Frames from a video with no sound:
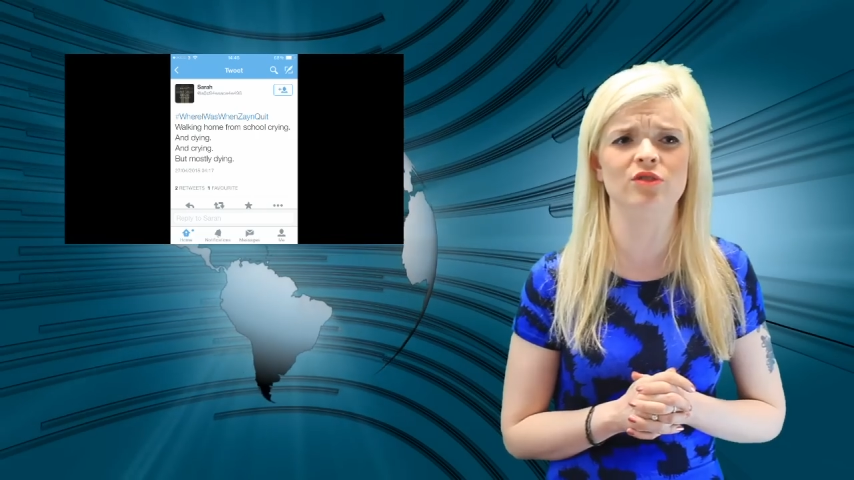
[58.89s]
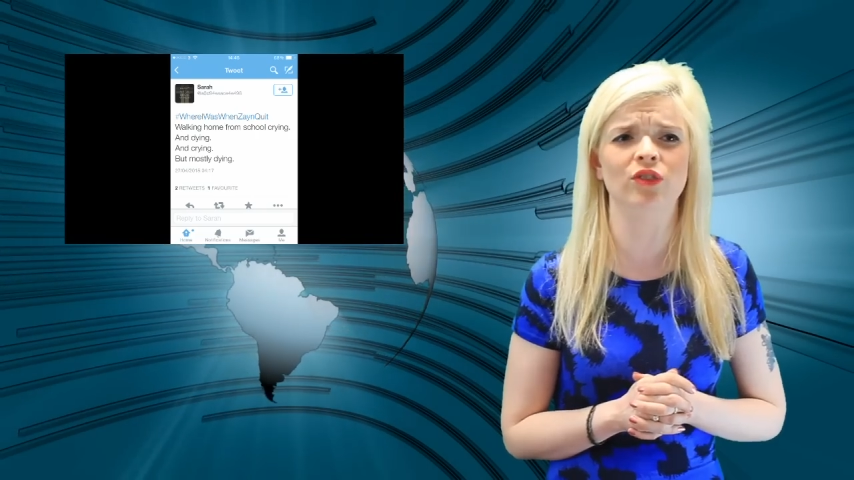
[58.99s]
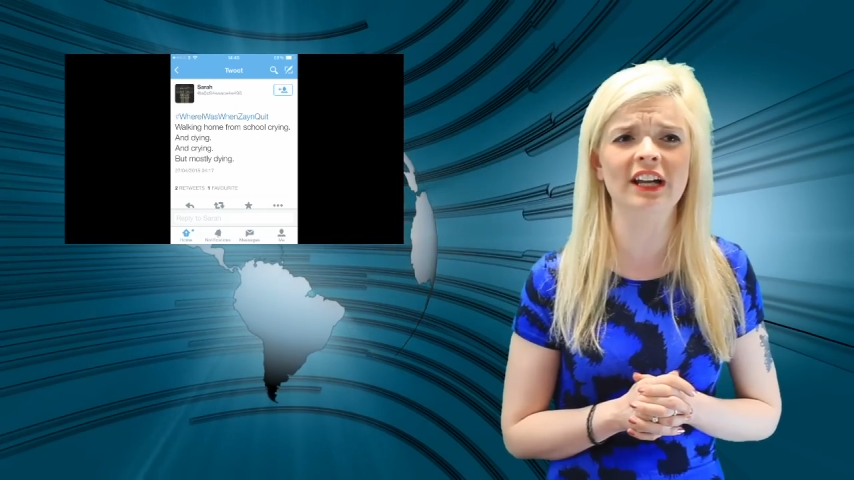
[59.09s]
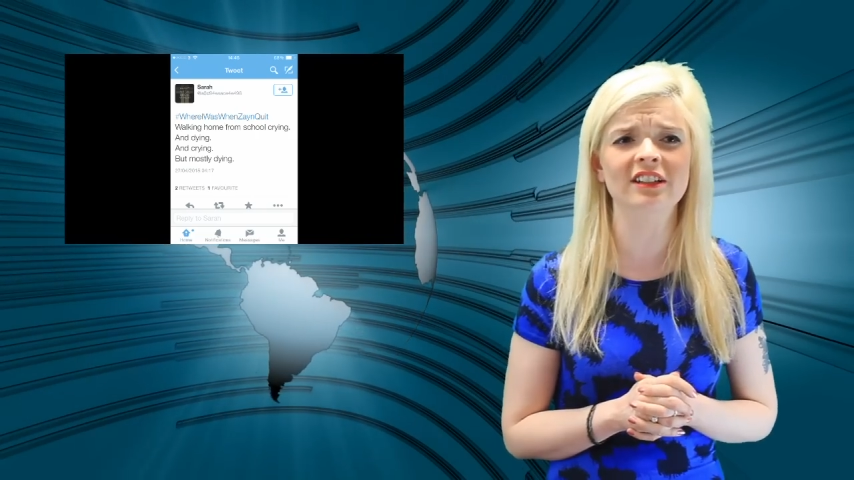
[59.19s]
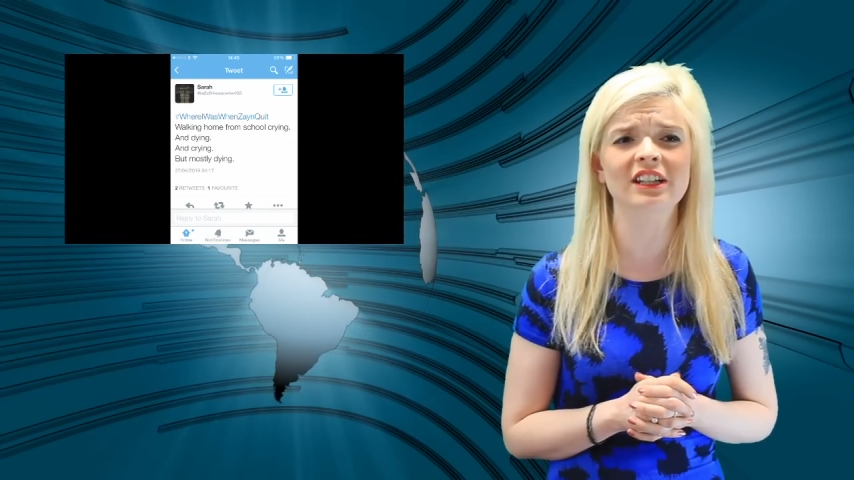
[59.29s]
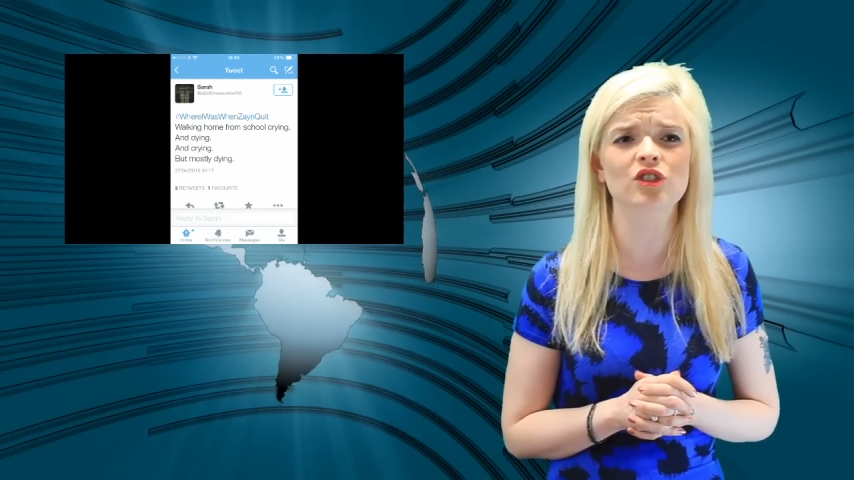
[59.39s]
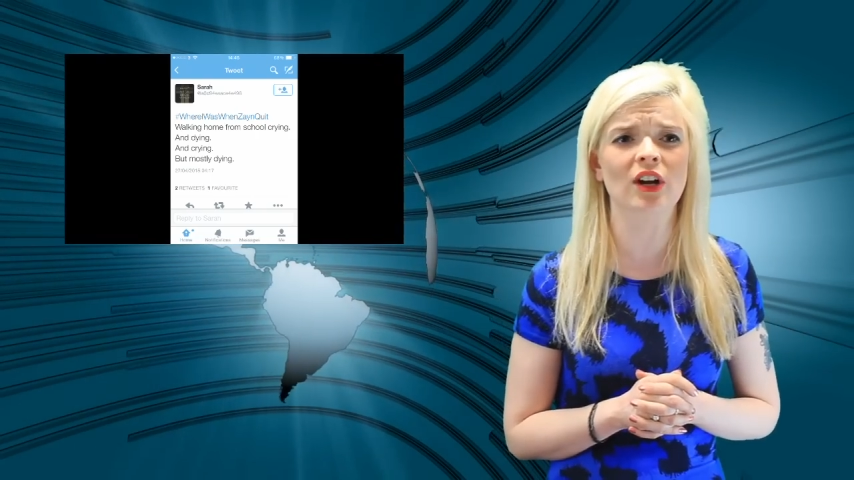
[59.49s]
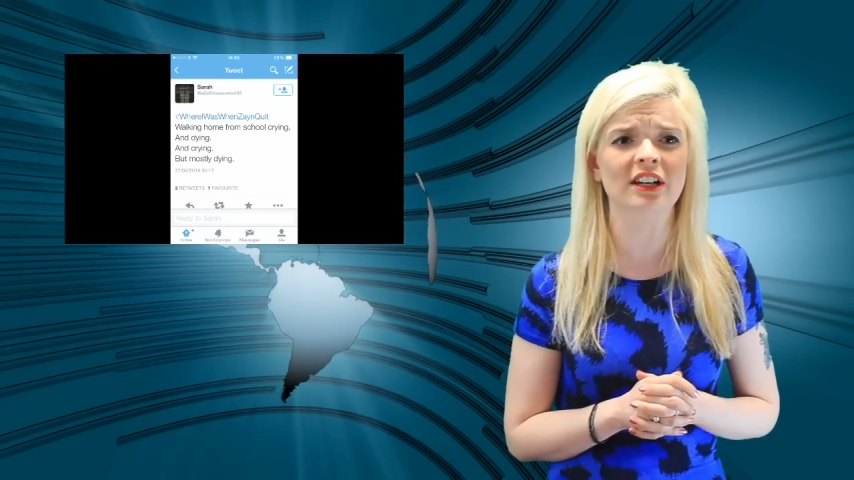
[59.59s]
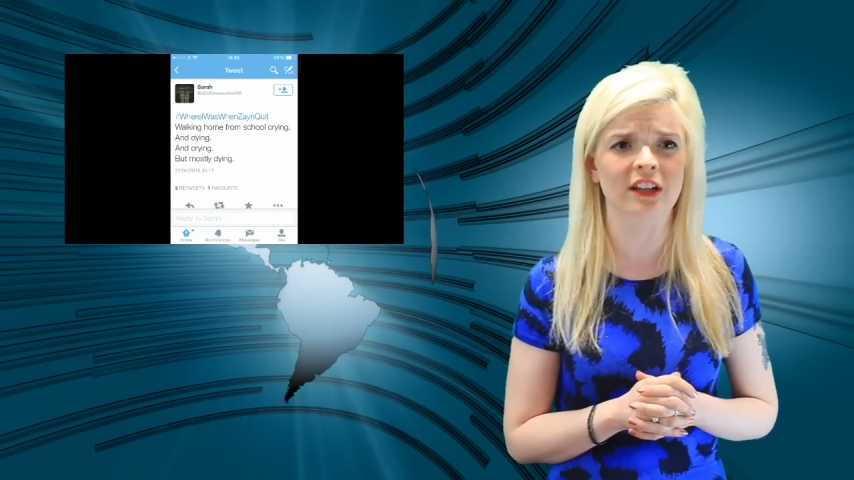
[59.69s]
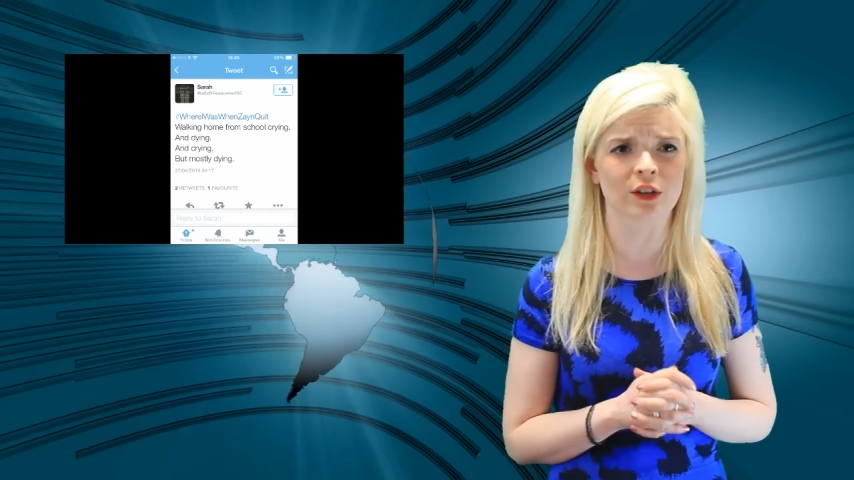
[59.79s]
is regularly
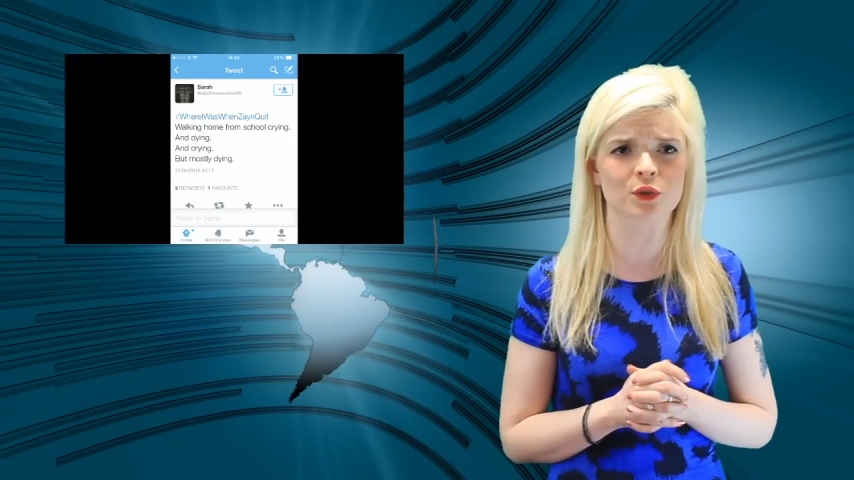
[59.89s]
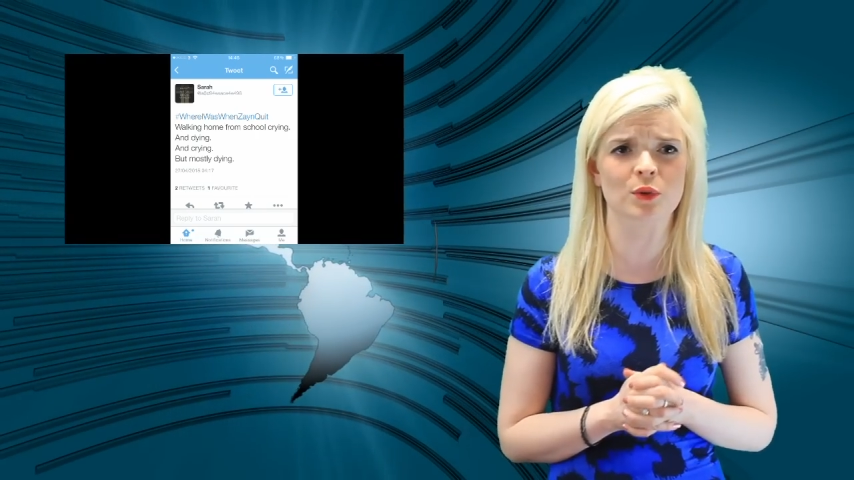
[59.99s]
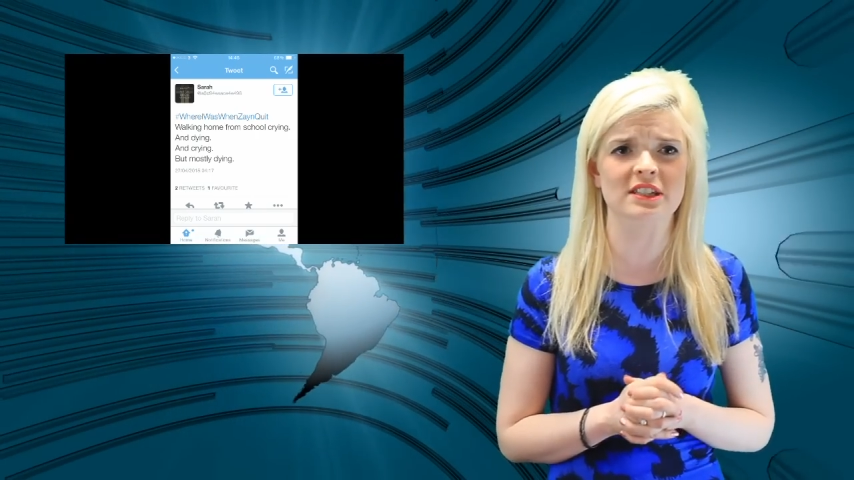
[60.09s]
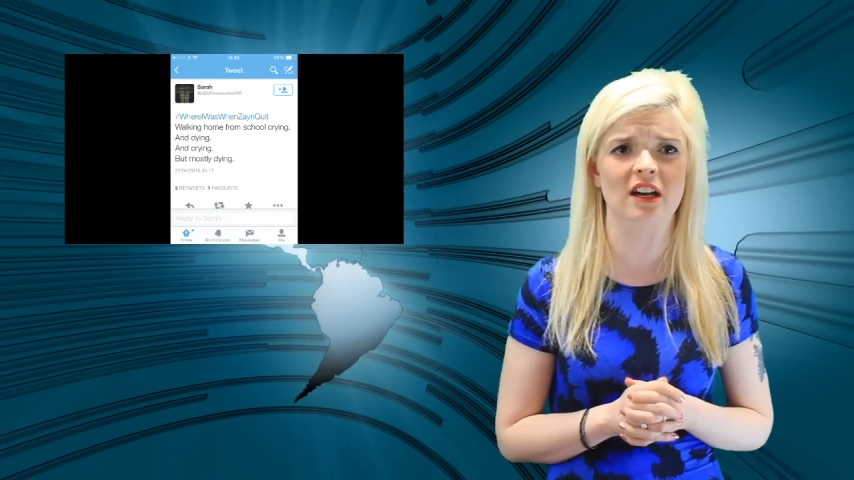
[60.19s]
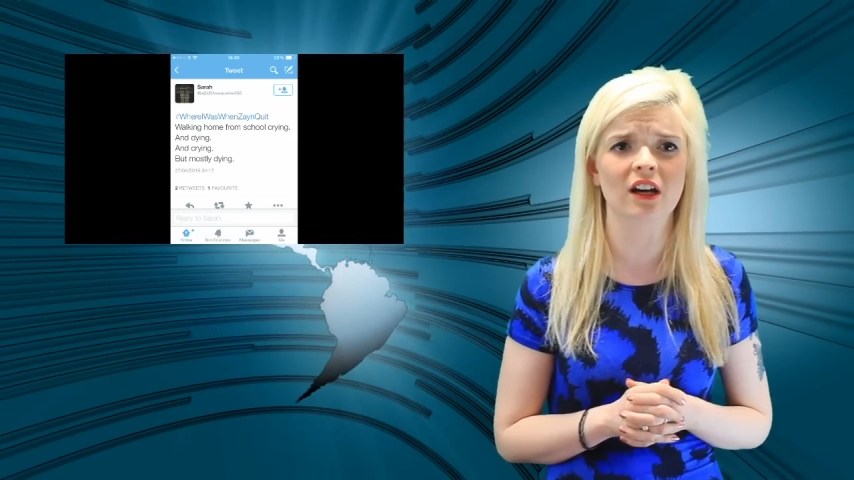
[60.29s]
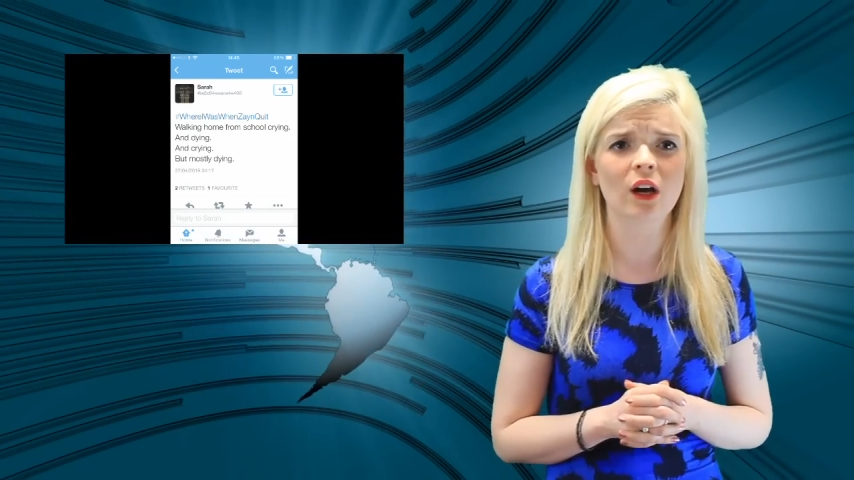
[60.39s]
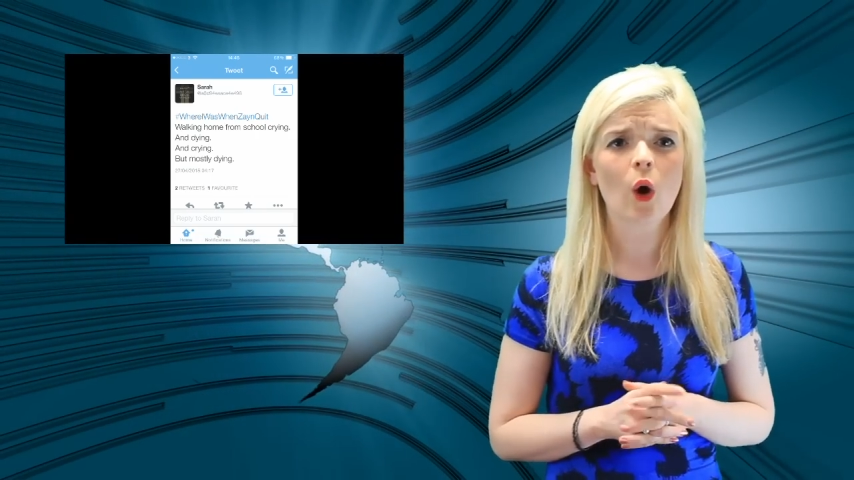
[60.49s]
trending on Twitter.